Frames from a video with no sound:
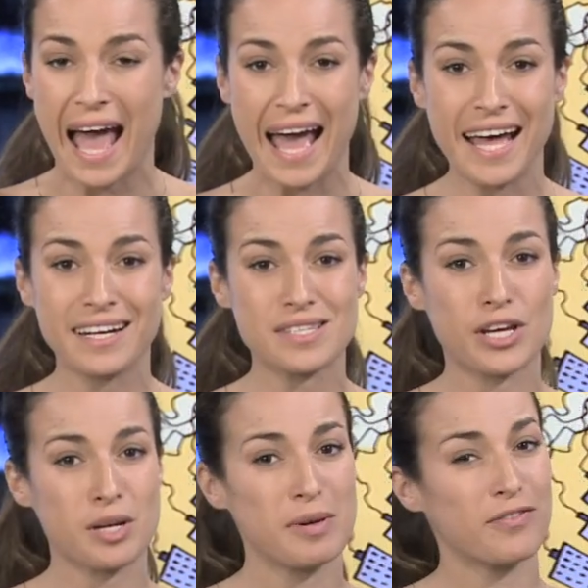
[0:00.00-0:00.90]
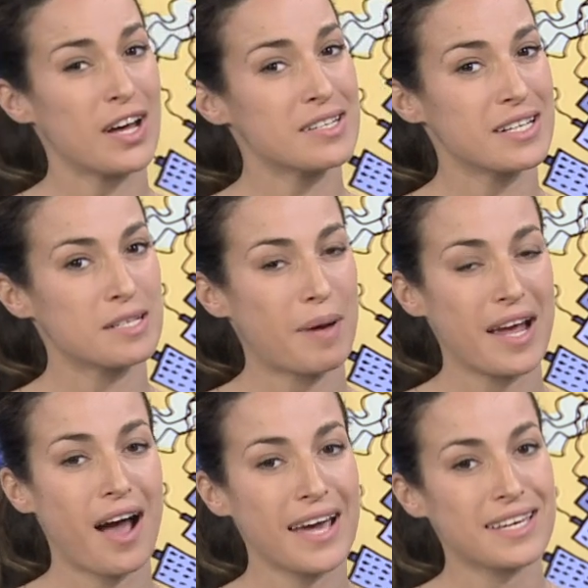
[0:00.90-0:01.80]
and it's going to be funded by
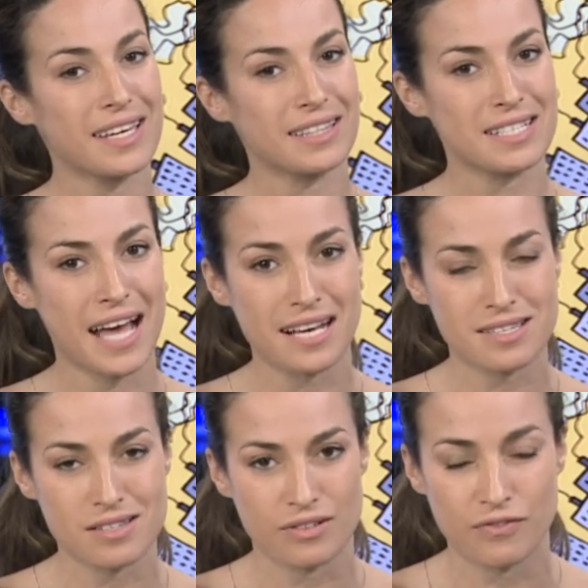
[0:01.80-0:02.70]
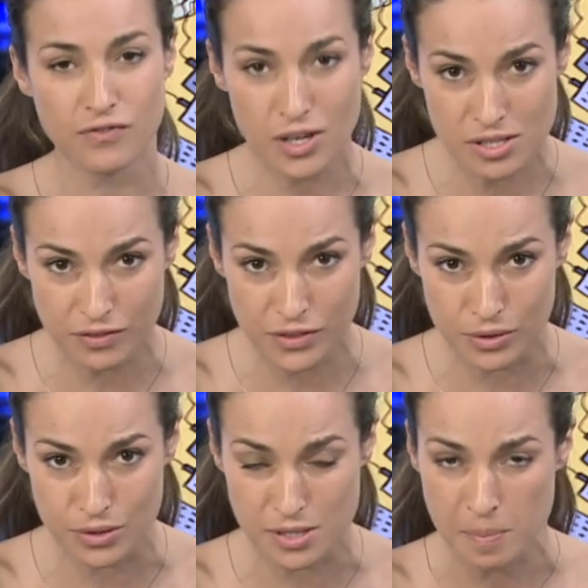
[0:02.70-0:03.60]
hiking the taxes on fossil
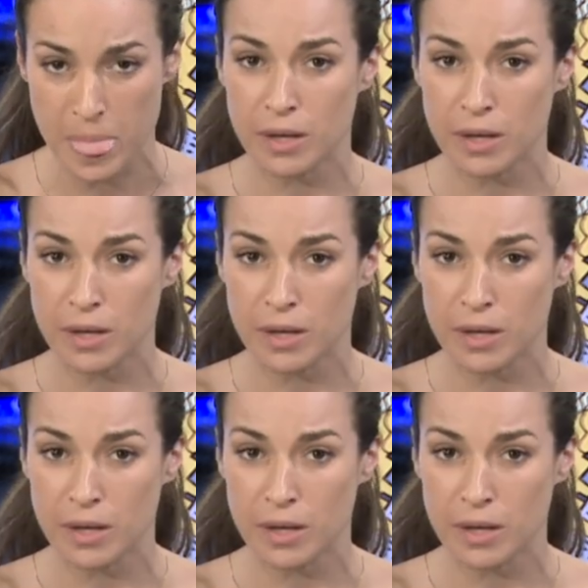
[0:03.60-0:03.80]
fuels,